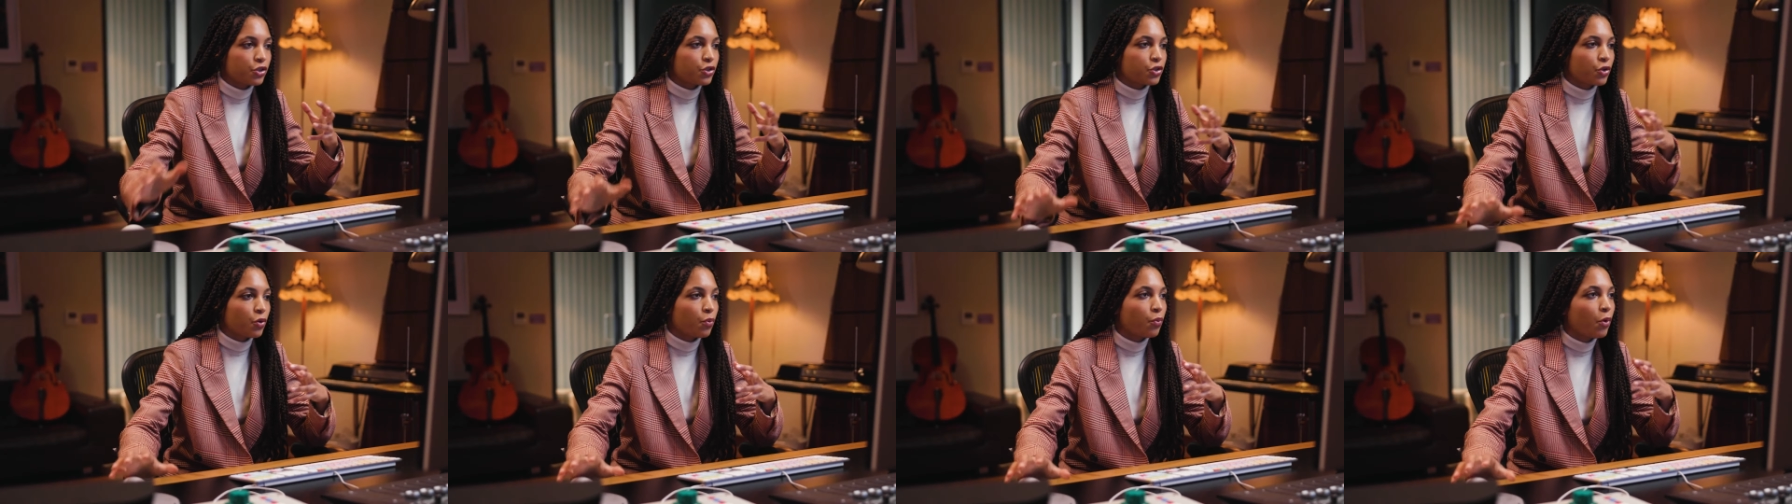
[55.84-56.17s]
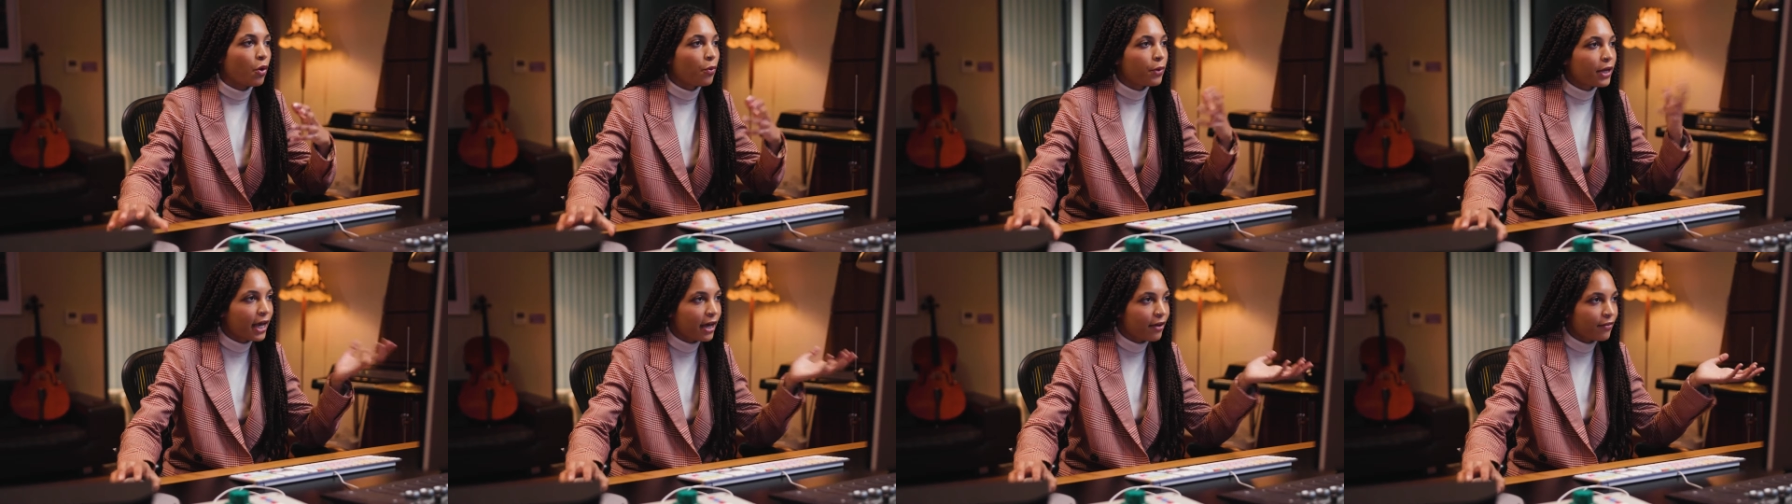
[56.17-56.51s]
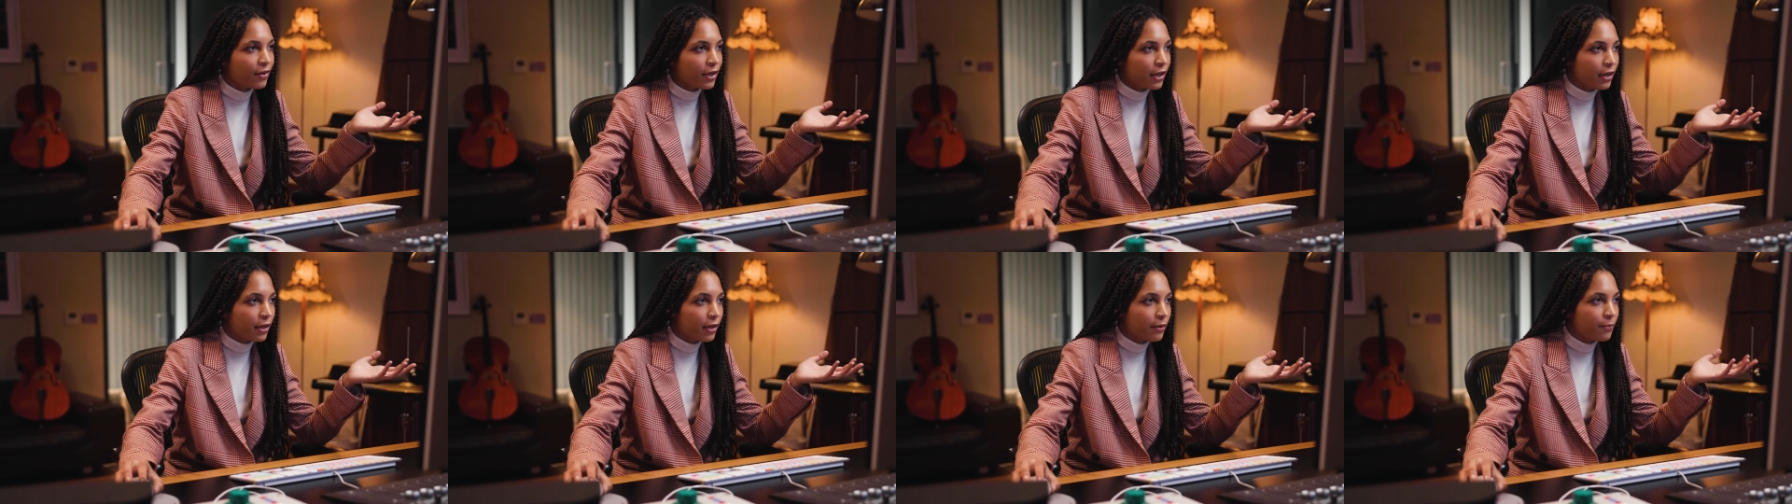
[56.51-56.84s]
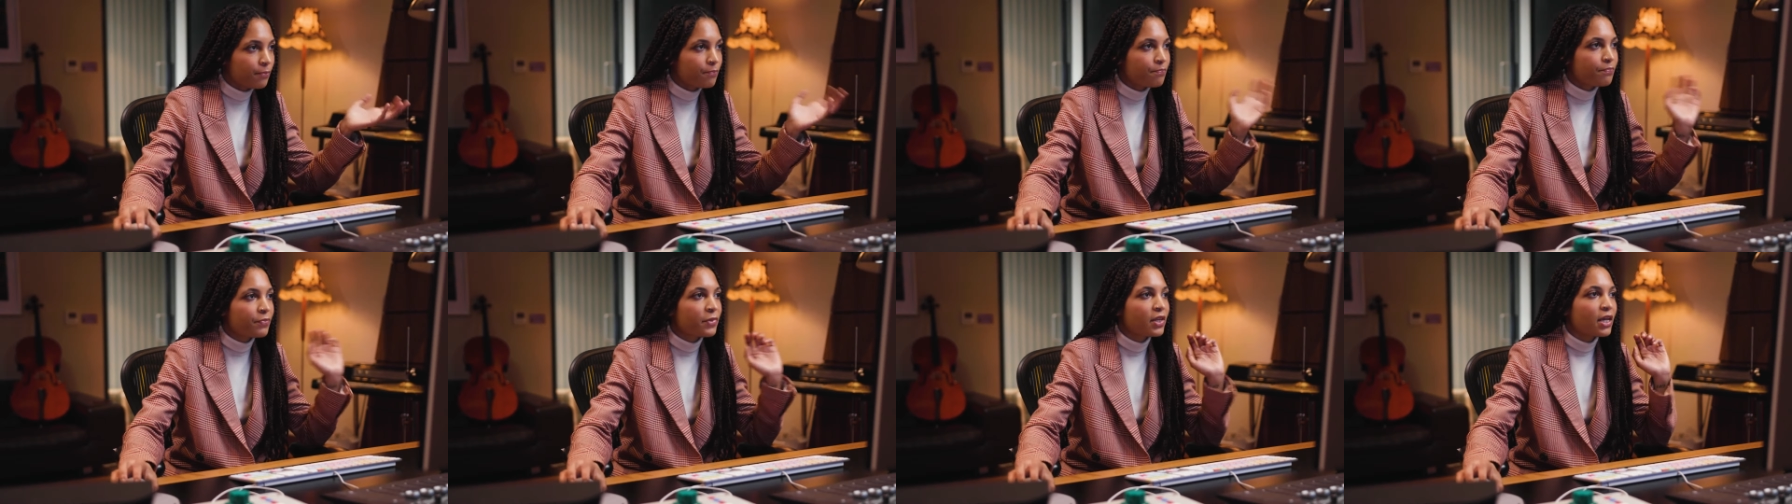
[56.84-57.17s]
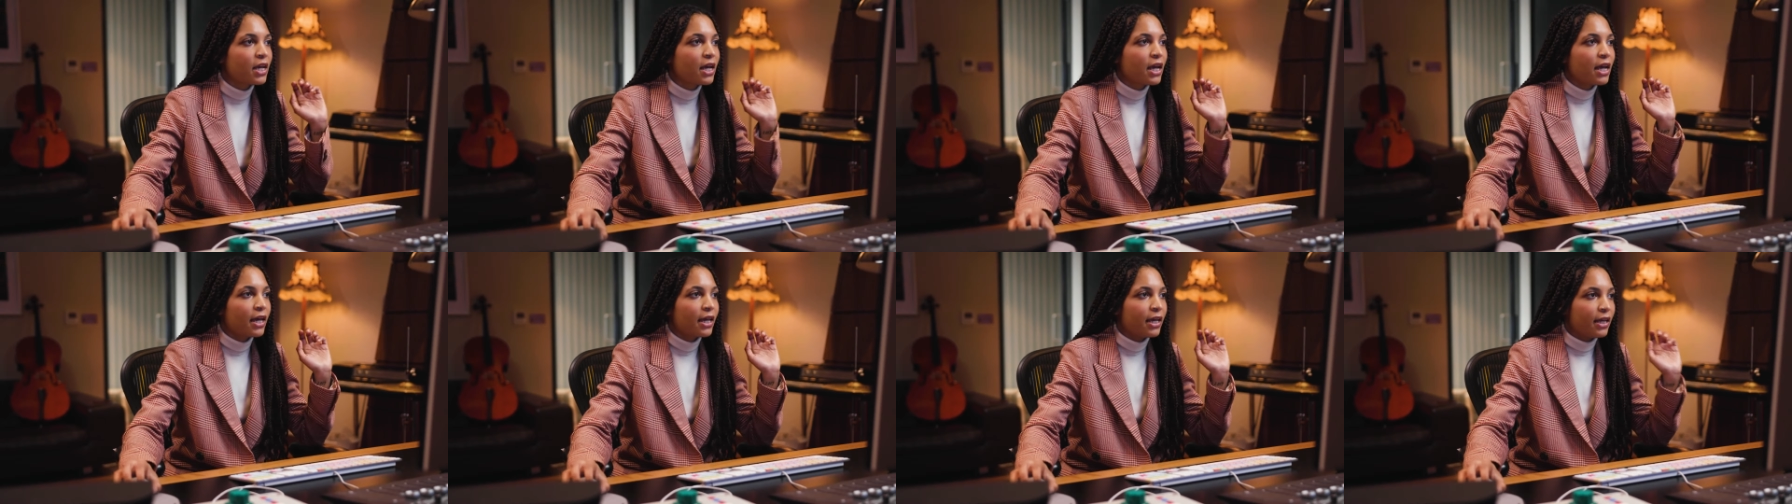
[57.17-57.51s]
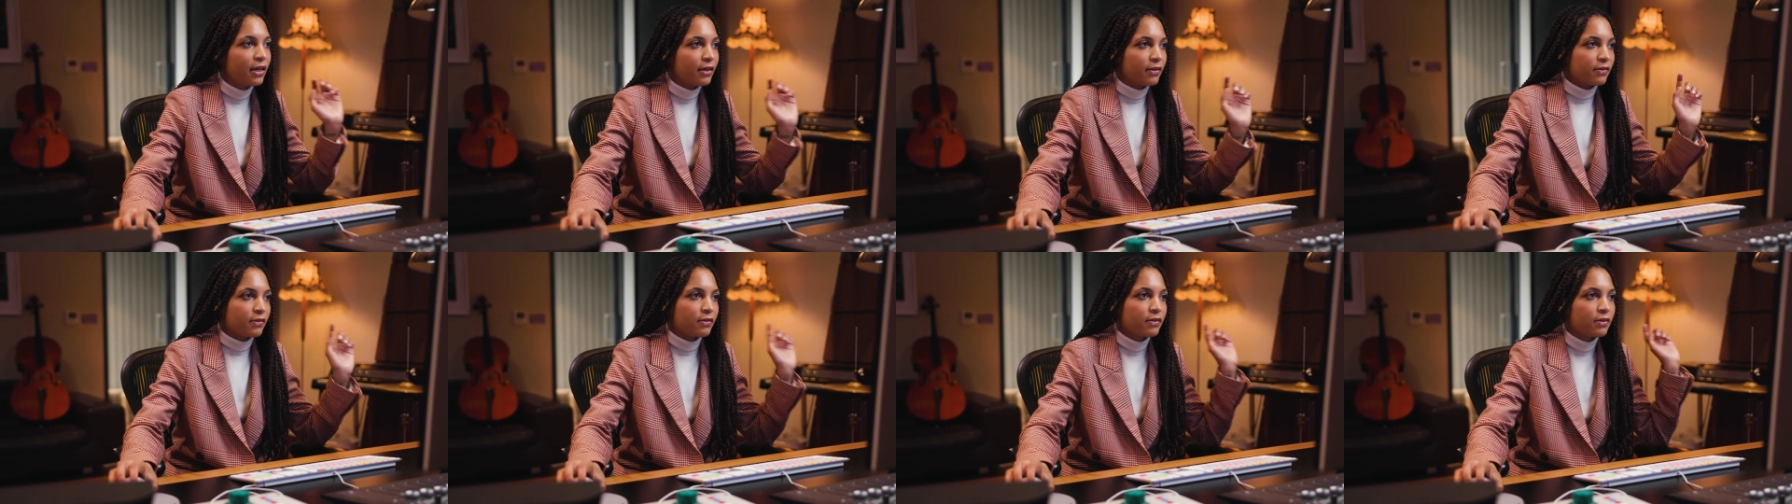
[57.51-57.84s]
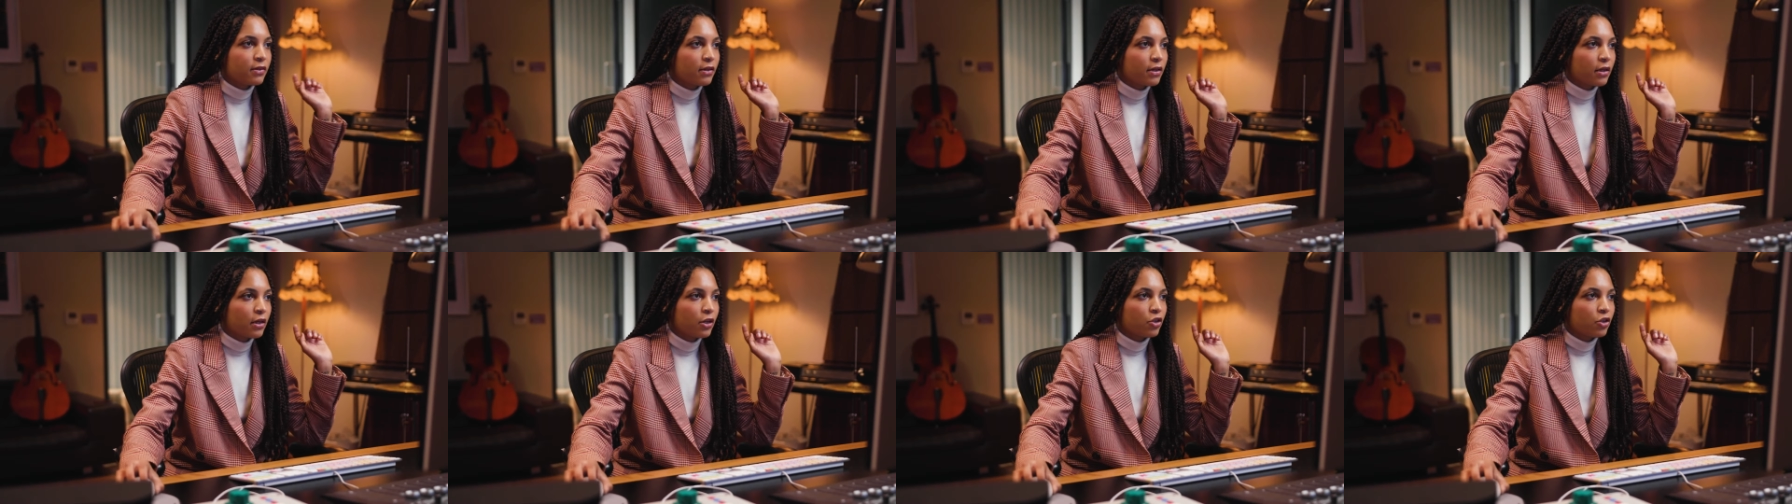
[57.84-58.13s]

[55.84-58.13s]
So what we have here is